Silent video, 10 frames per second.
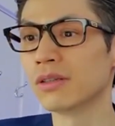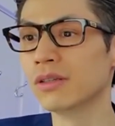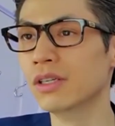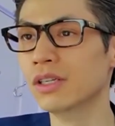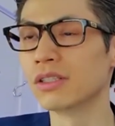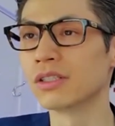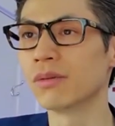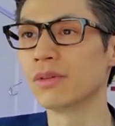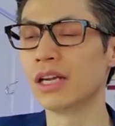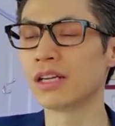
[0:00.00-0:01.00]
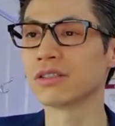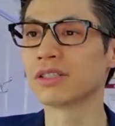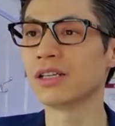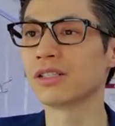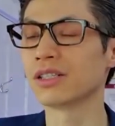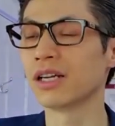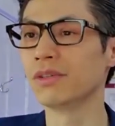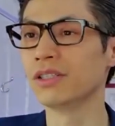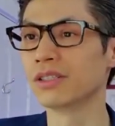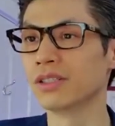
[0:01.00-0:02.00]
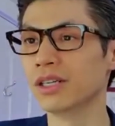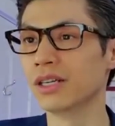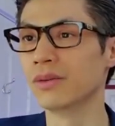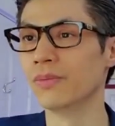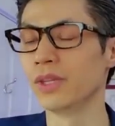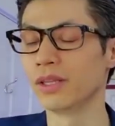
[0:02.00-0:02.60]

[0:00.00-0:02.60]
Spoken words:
So some of the exercises that we just did,